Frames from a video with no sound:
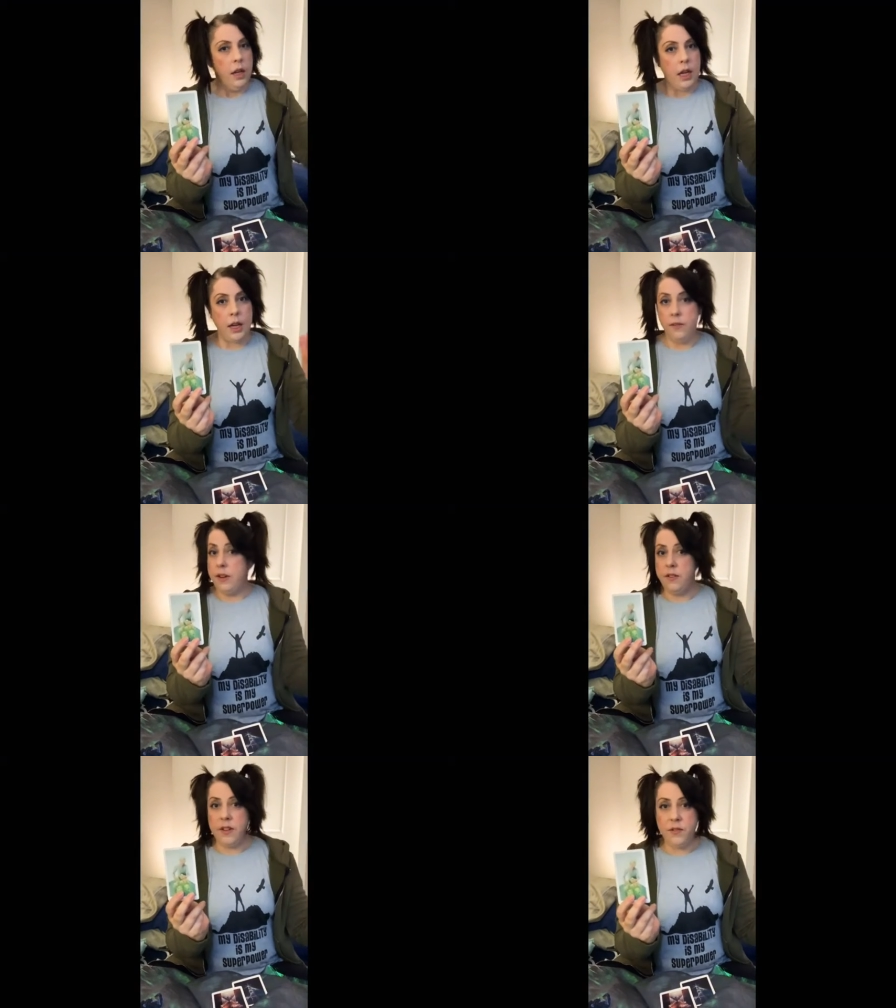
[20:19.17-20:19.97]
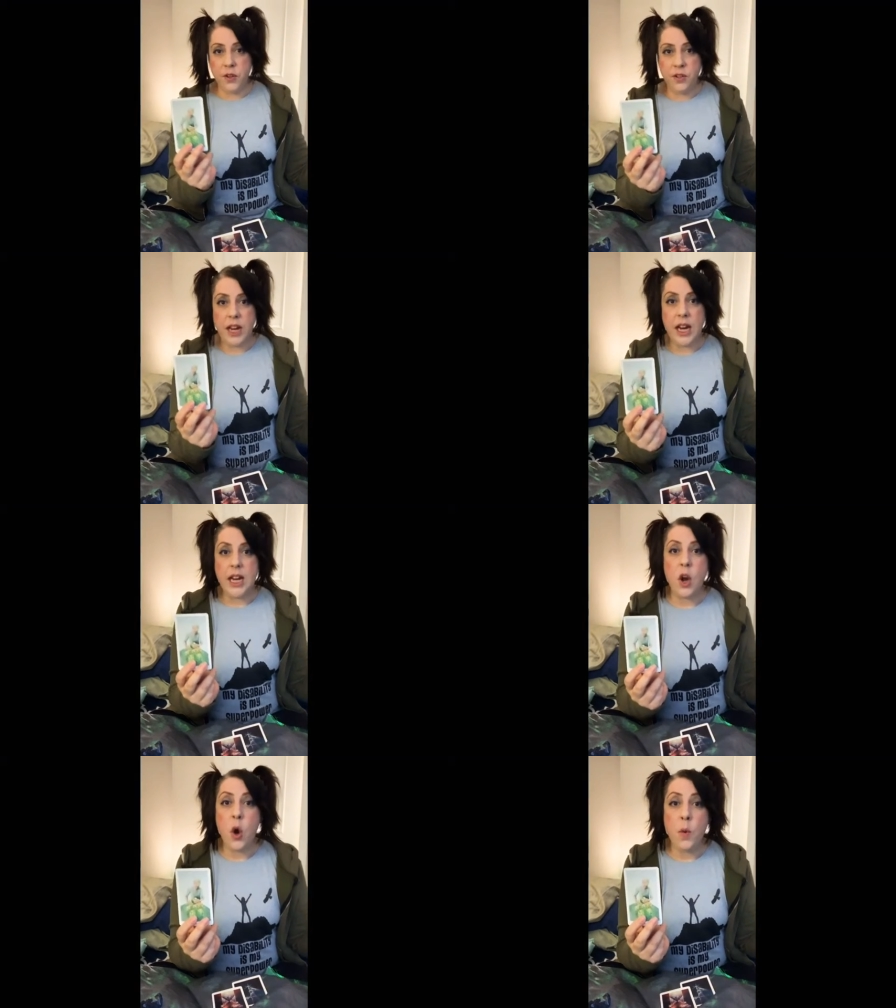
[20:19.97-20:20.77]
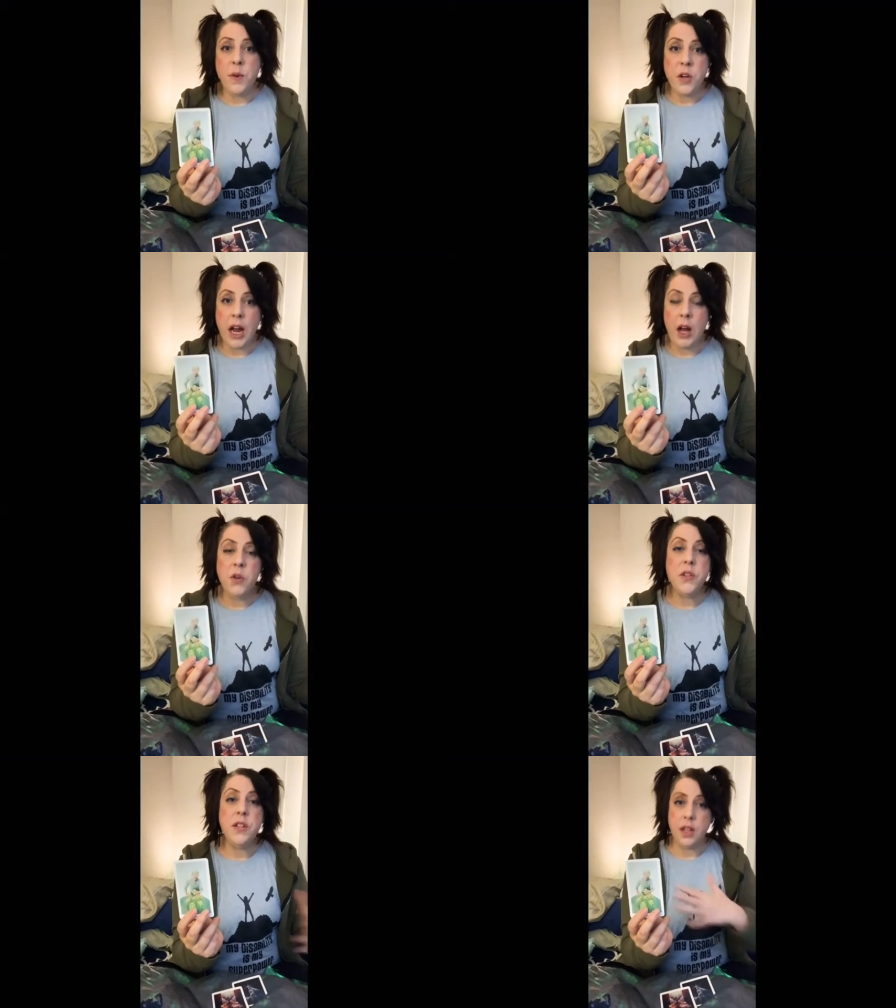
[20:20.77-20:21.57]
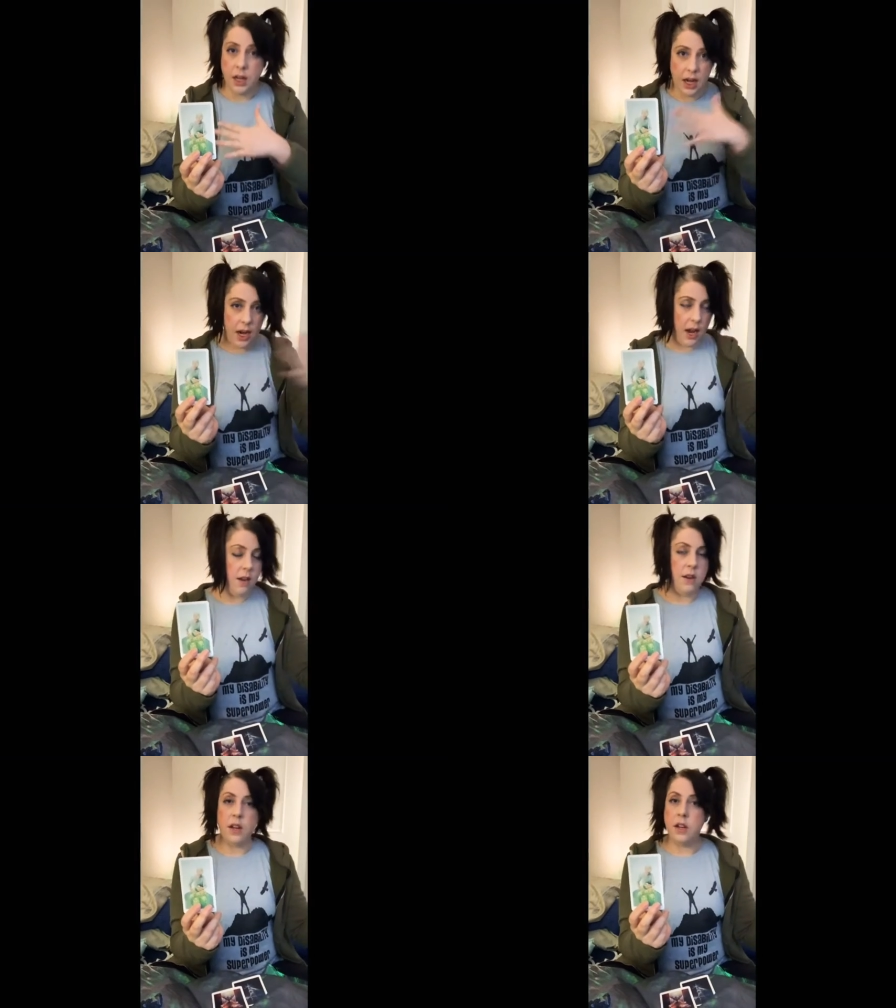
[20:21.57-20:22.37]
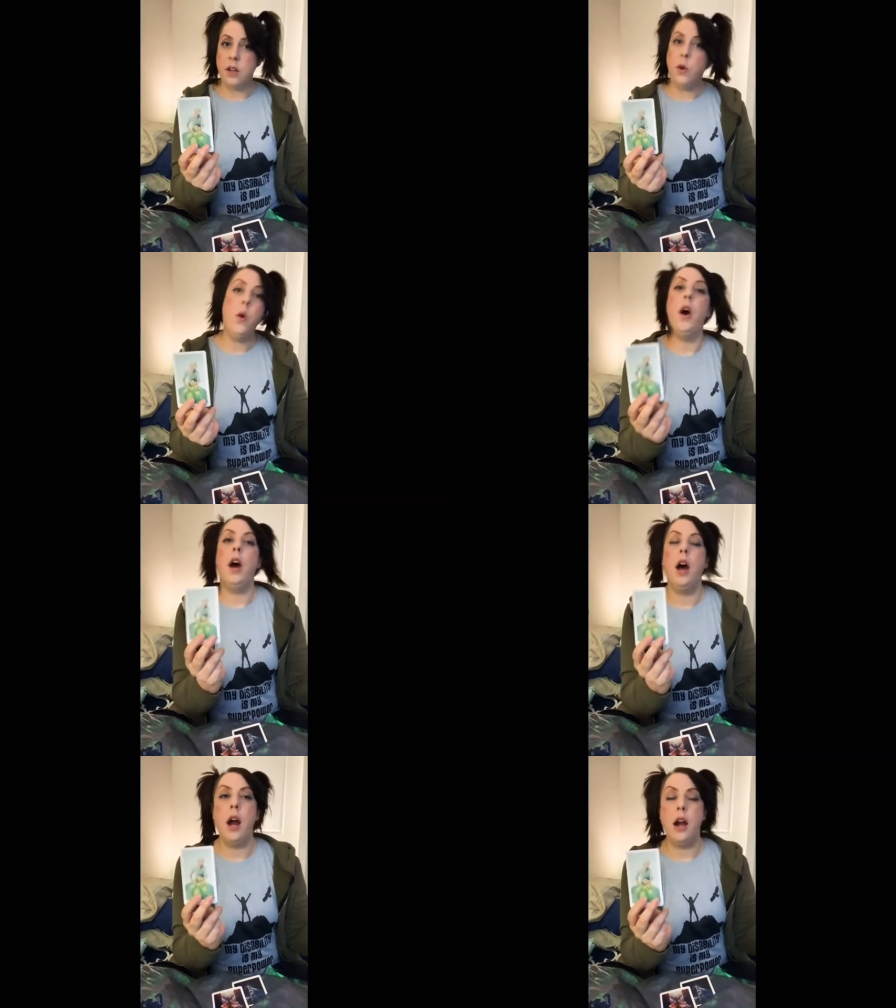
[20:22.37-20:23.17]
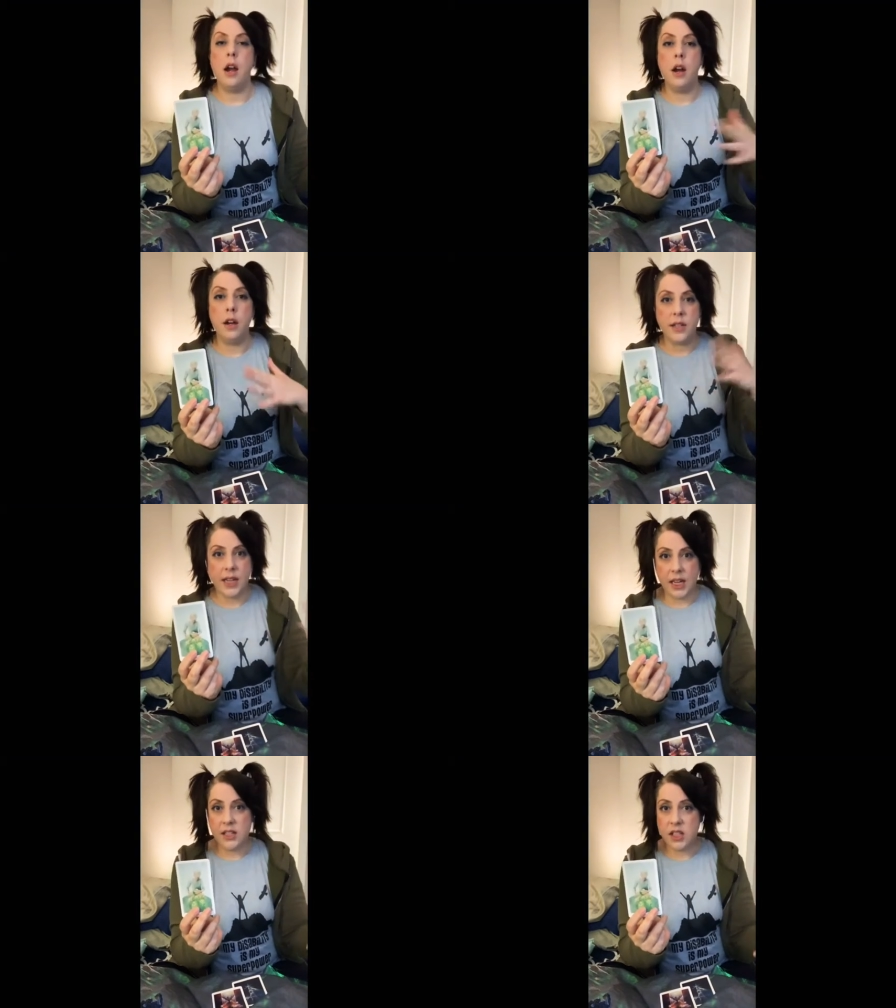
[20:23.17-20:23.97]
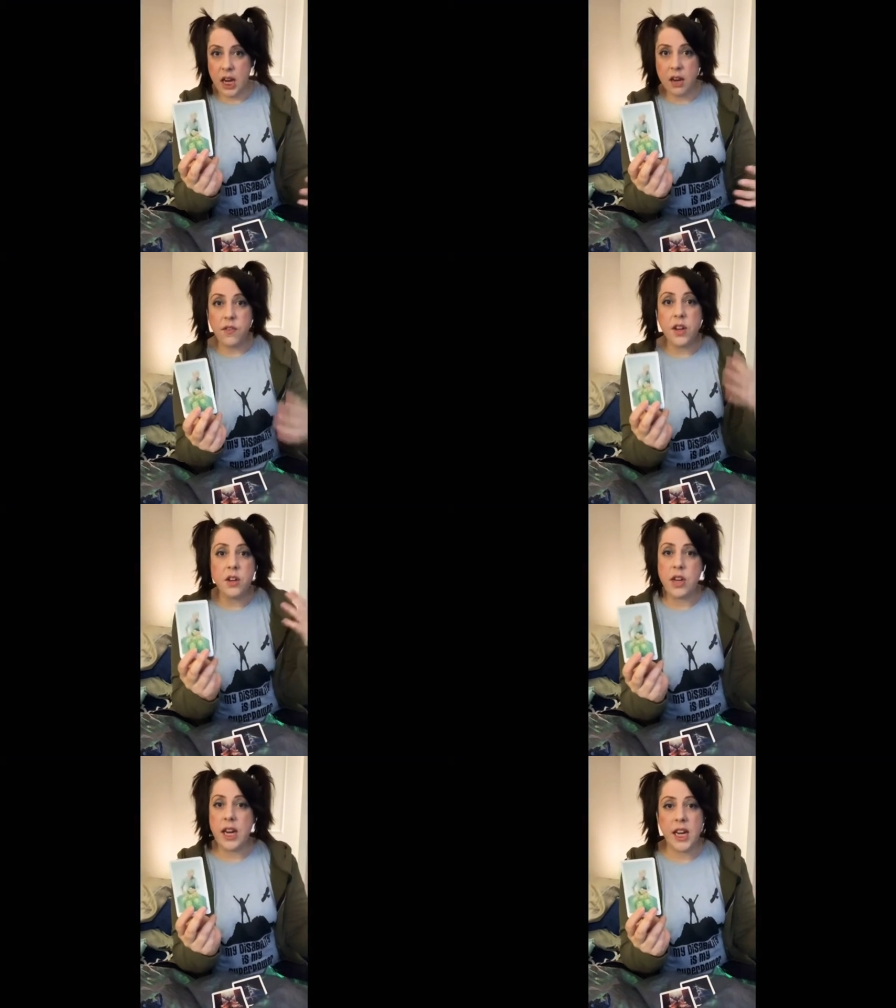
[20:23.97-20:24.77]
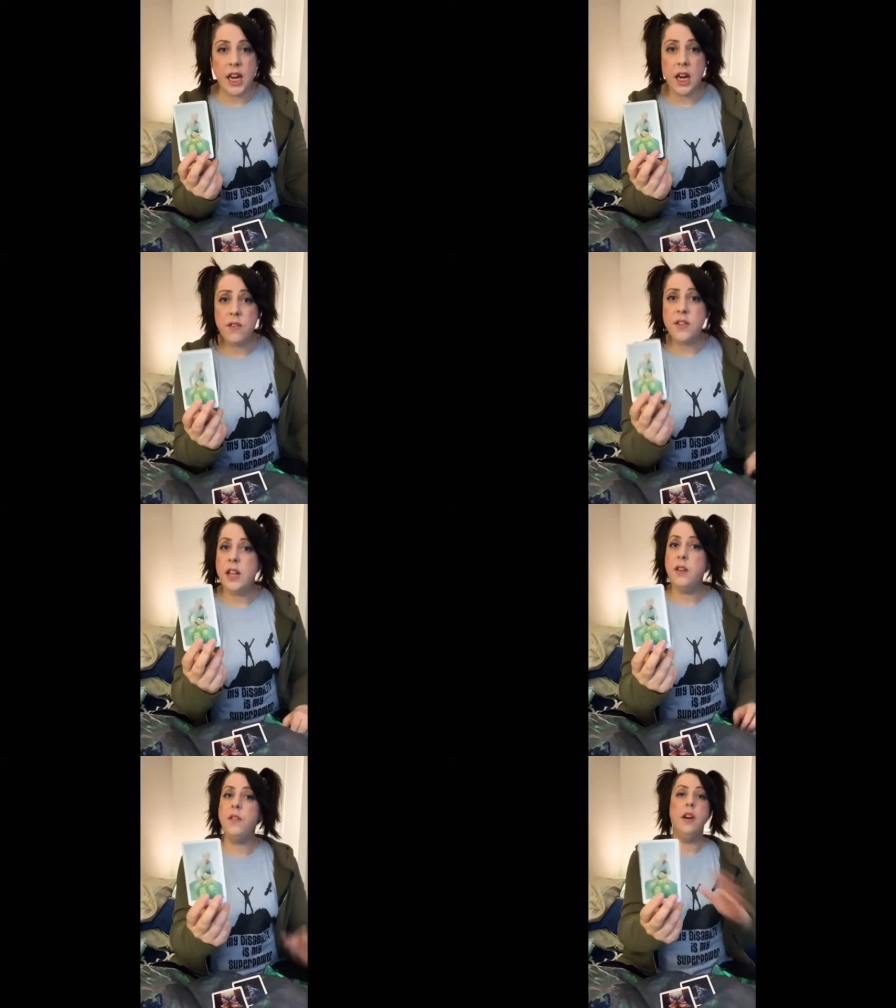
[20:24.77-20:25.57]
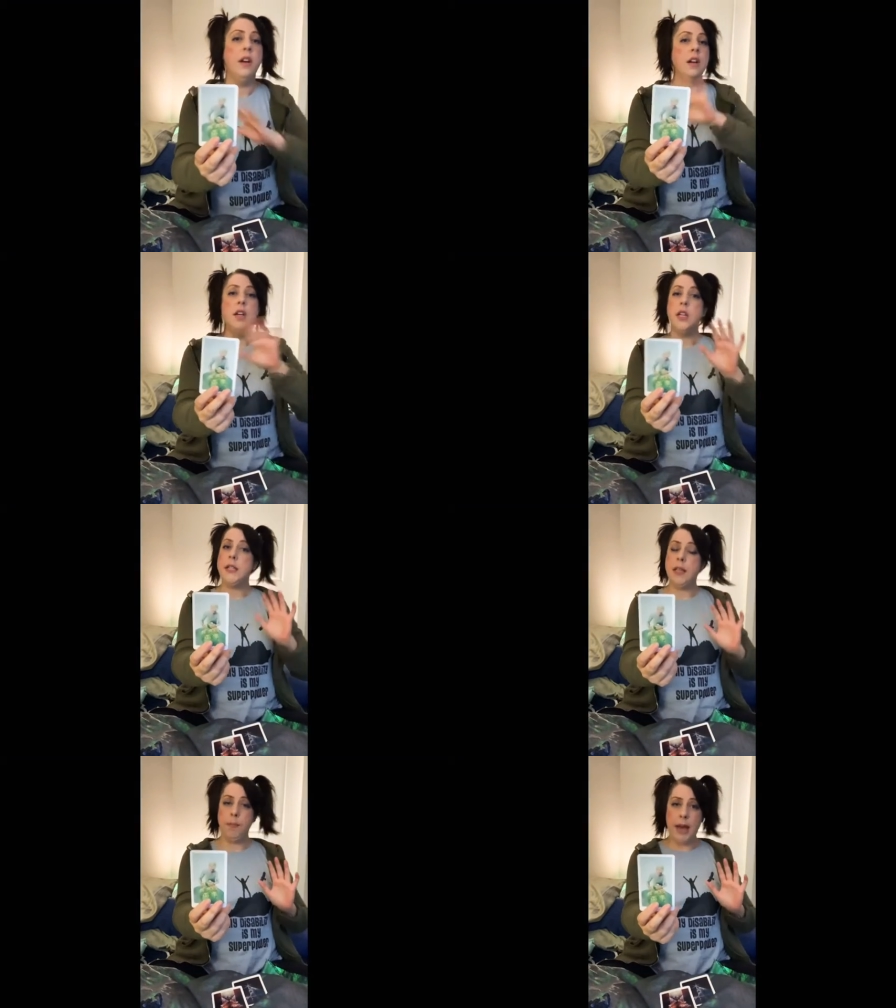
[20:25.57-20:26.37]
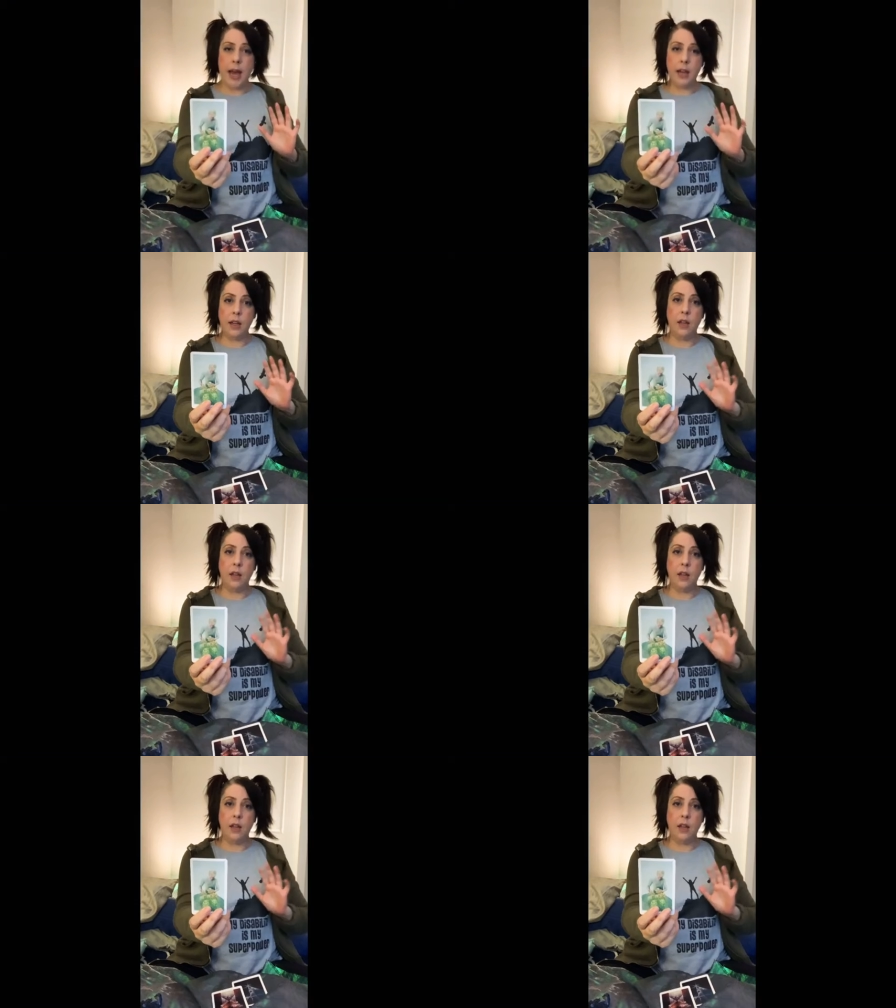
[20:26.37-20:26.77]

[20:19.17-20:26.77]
Even if you're staying at home in your house and you are staying safe and you're taking care of yourself, sit back